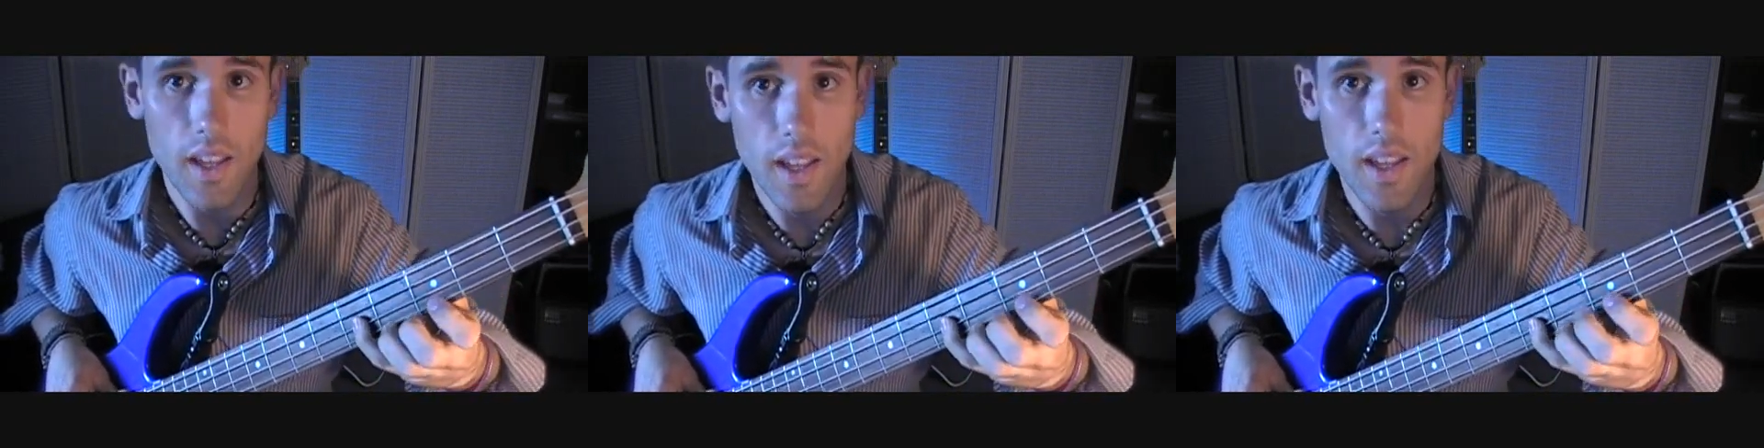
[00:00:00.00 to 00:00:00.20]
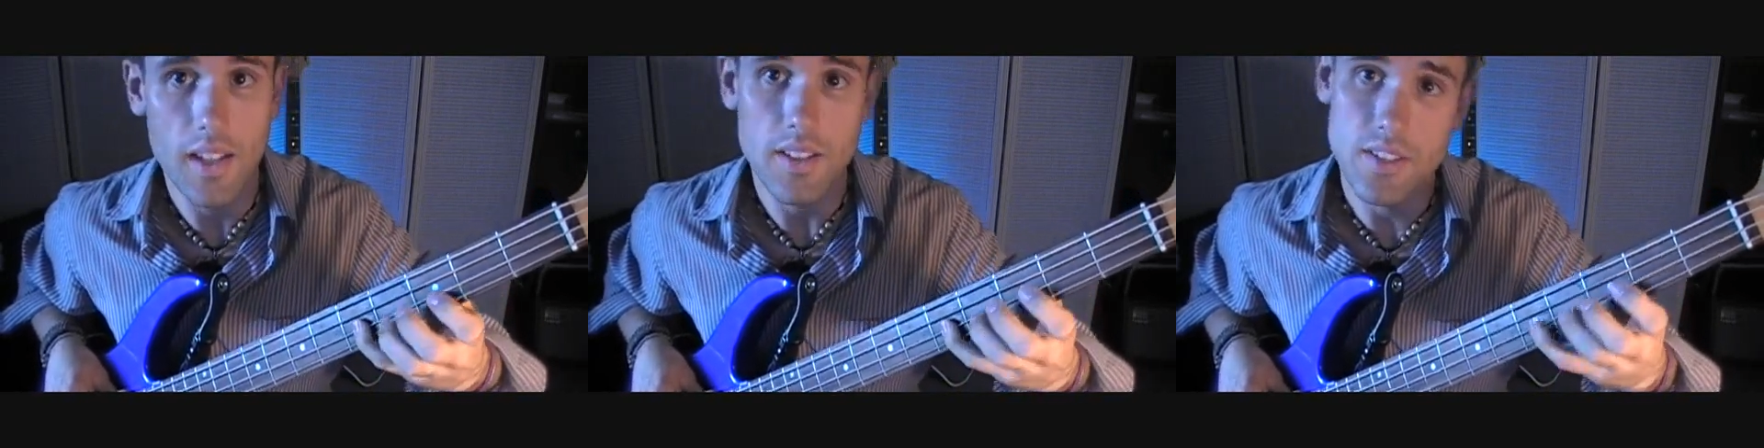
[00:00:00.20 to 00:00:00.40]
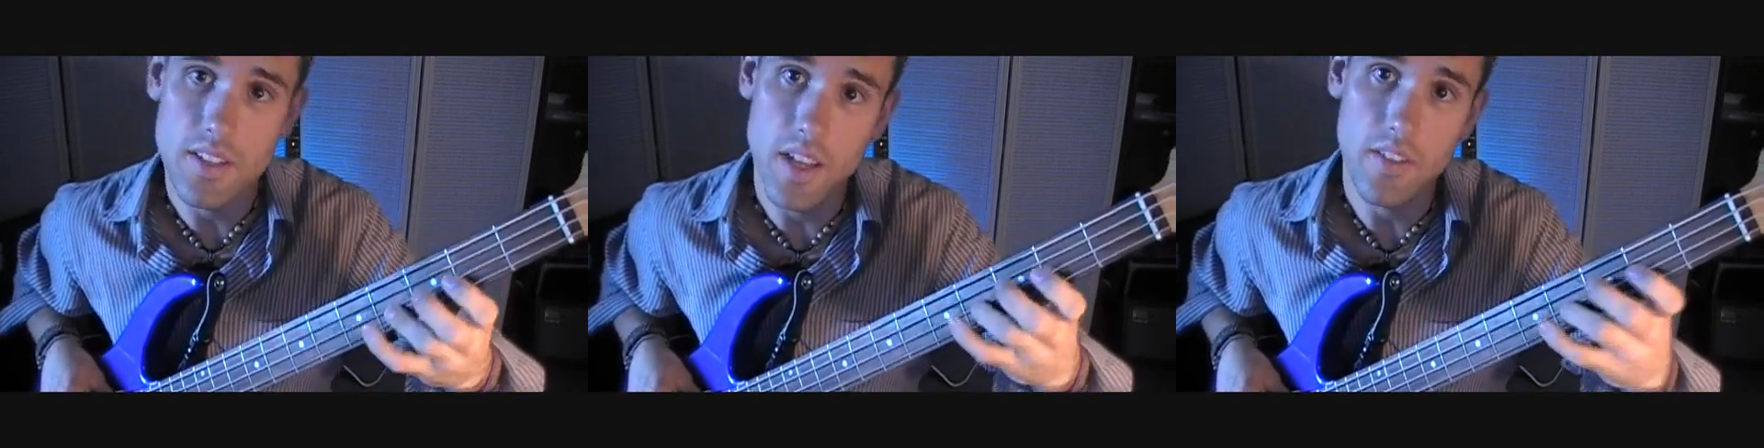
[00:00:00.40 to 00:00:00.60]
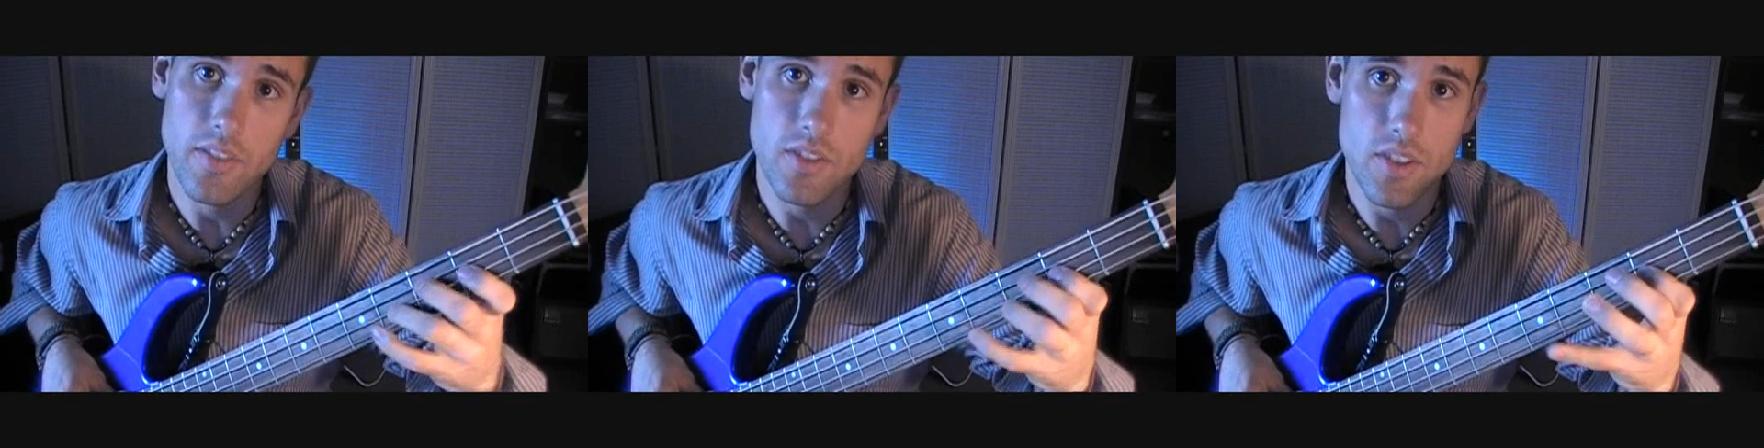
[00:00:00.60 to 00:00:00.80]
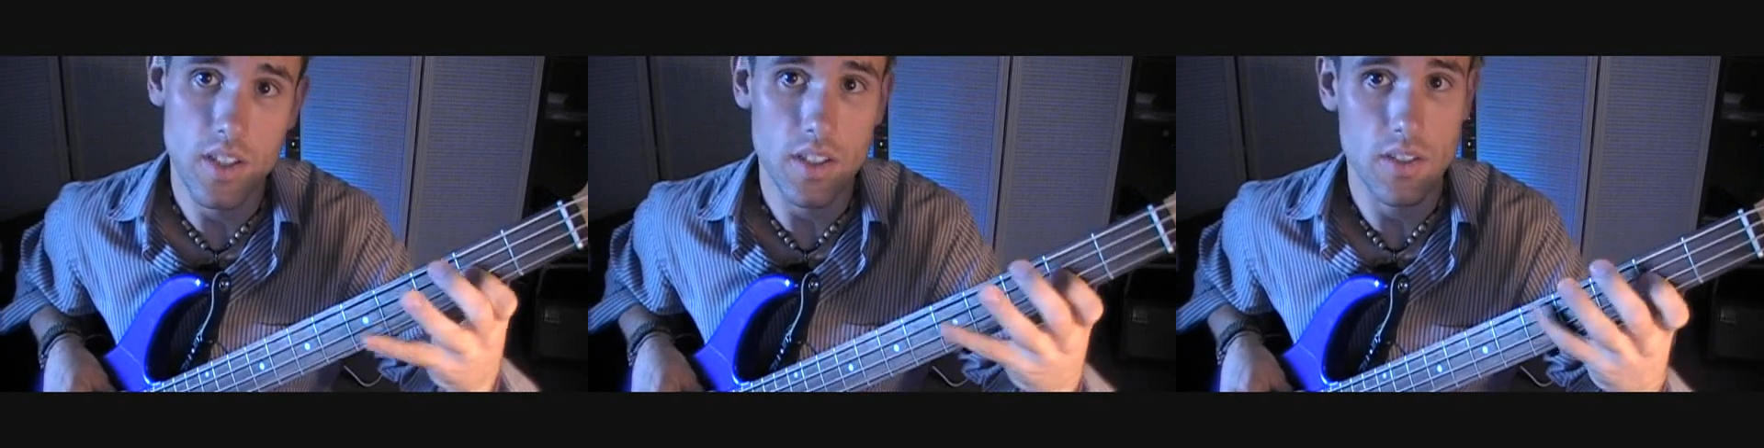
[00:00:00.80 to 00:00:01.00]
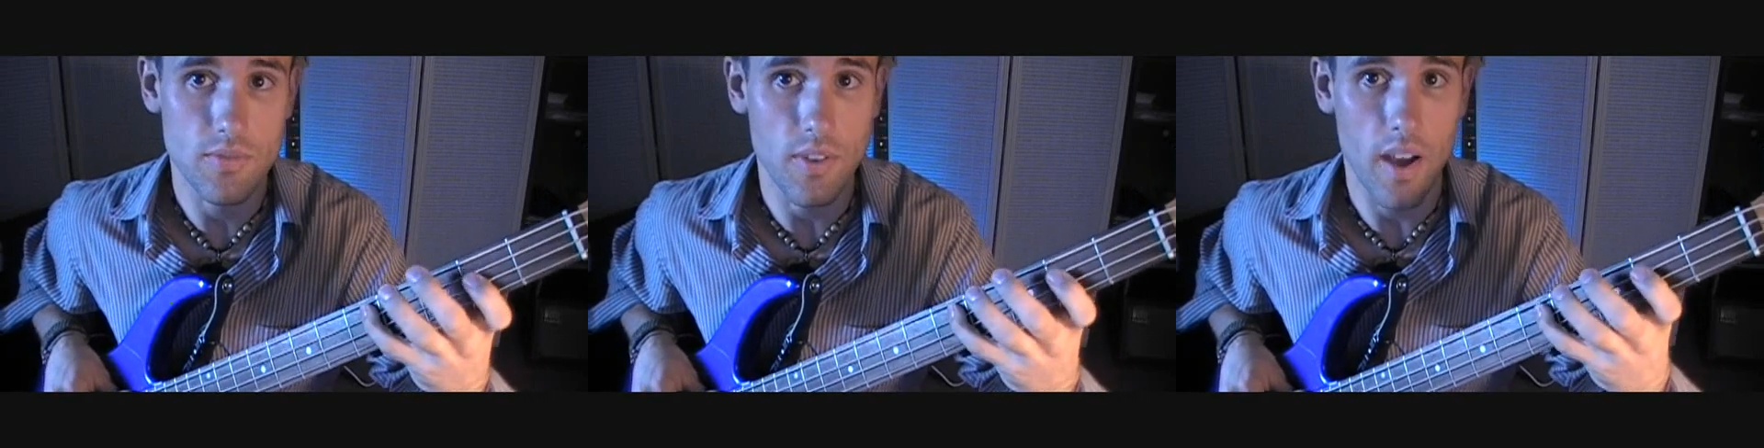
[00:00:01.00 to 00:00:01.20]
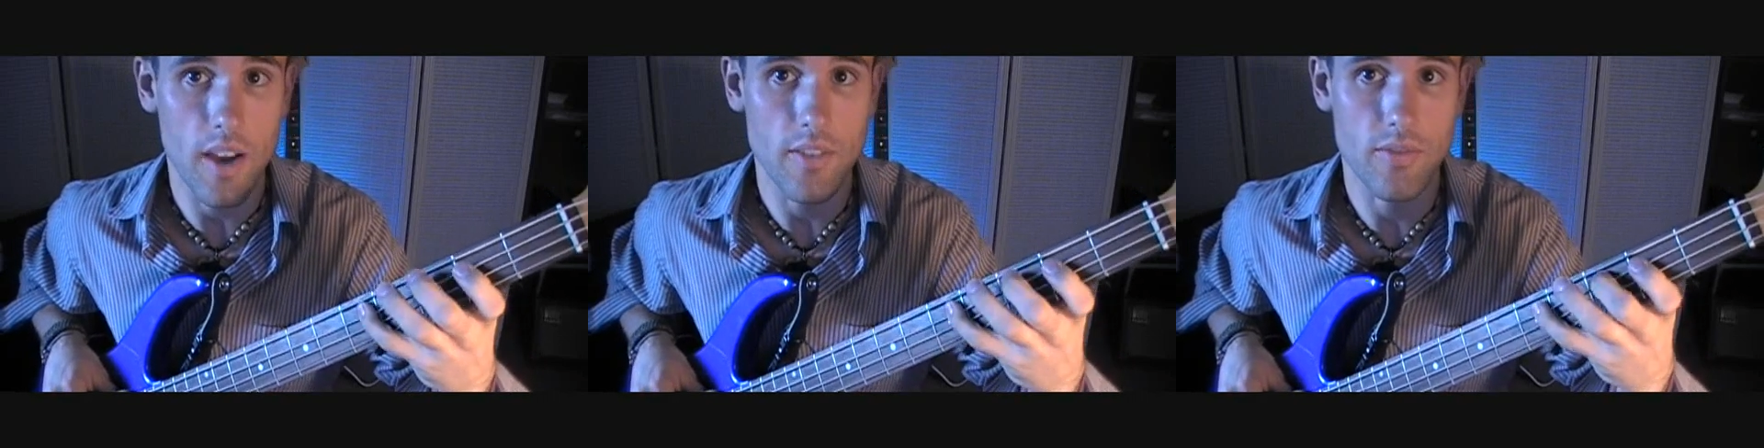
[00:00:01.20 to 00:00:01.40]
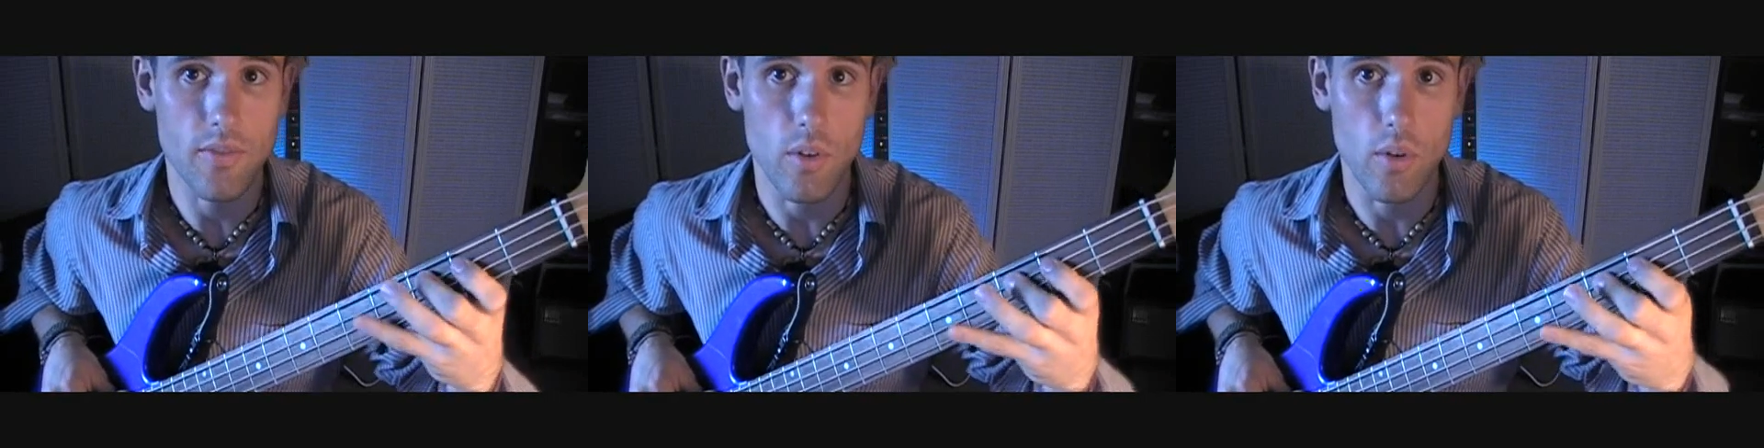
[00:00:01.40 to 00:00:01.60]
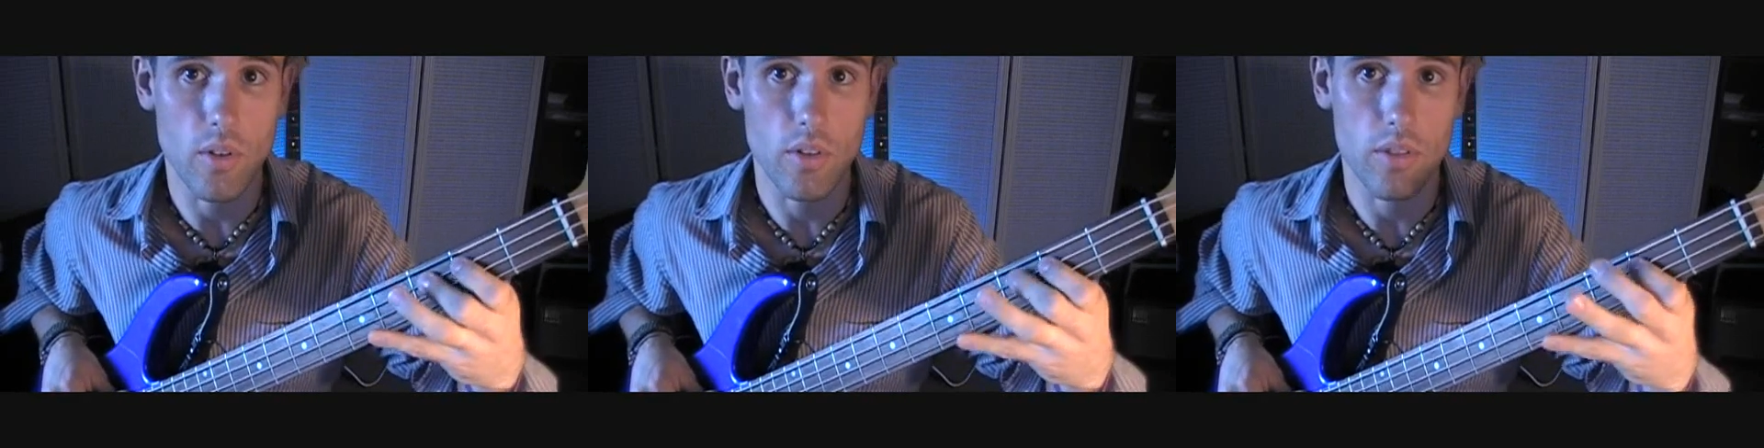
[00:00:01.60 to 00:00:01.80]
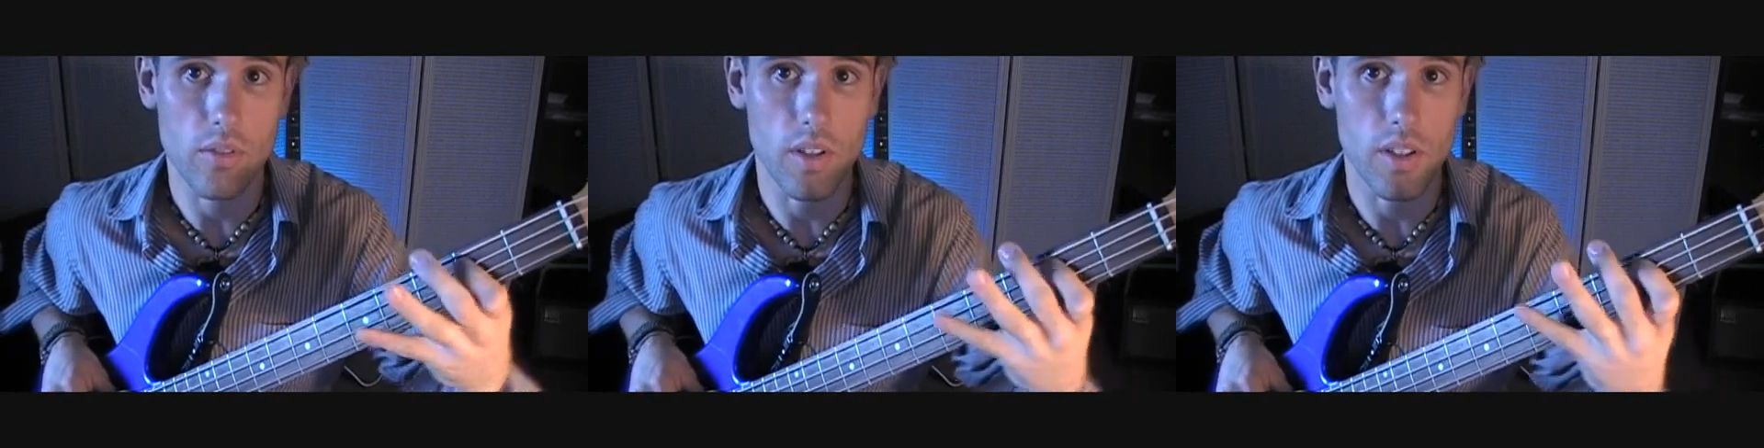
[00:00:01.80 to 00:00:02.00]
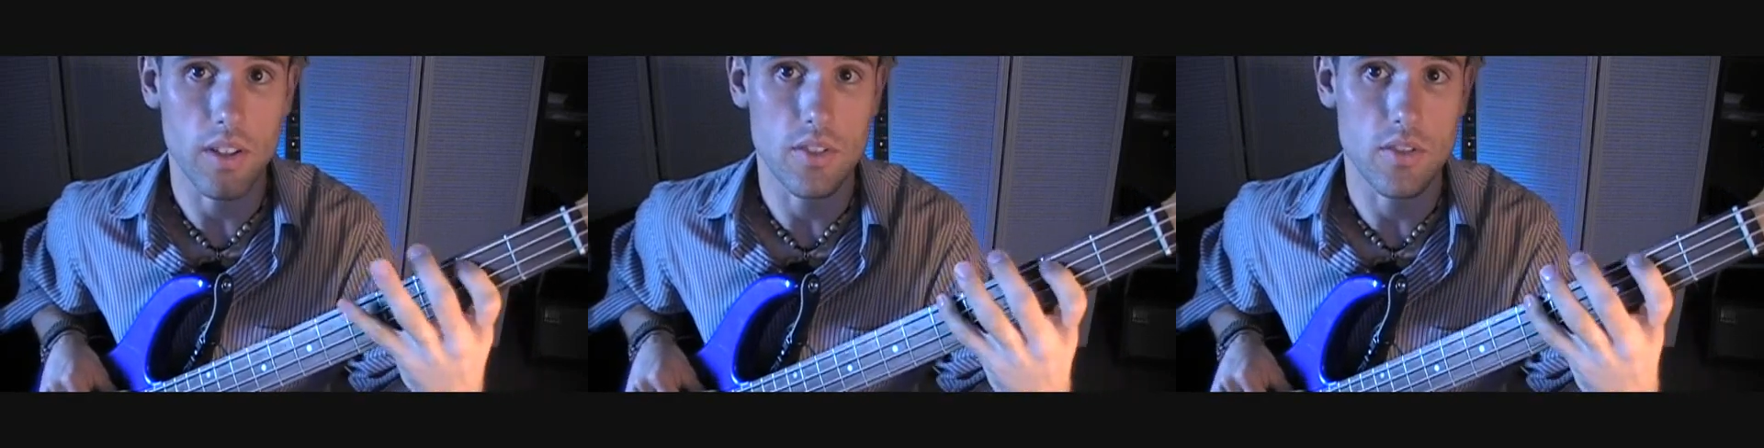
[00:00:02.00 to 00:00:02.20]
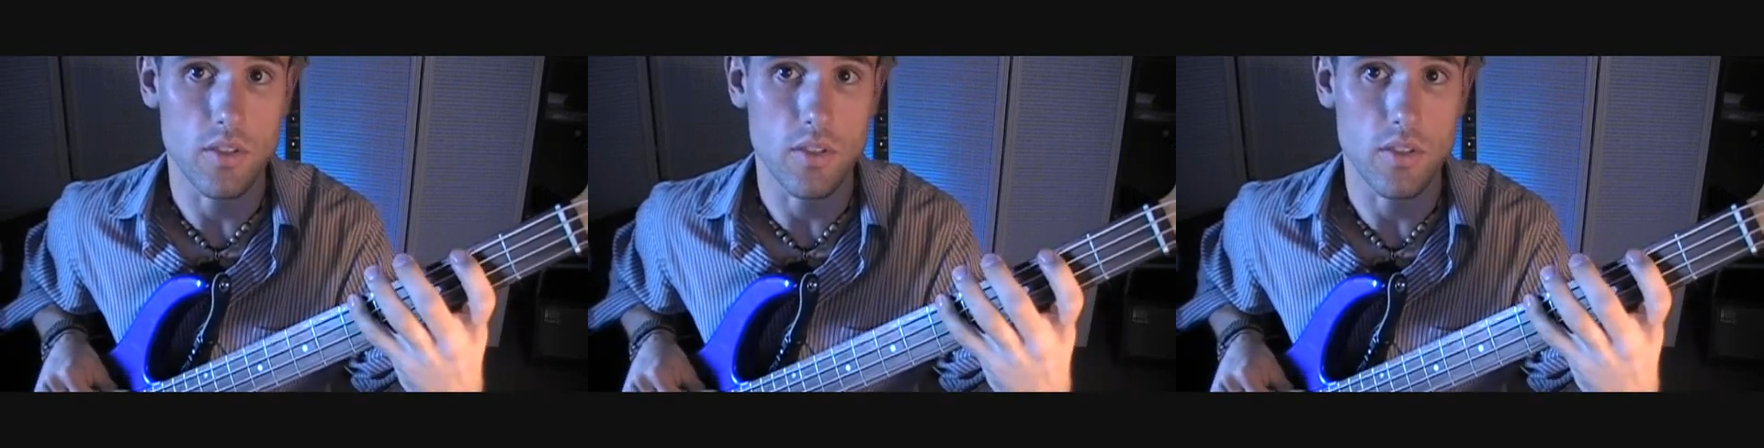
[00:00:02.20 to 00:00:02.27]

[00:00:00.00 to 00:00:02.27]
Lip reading: 8, 7, 6, 5, 4, 3,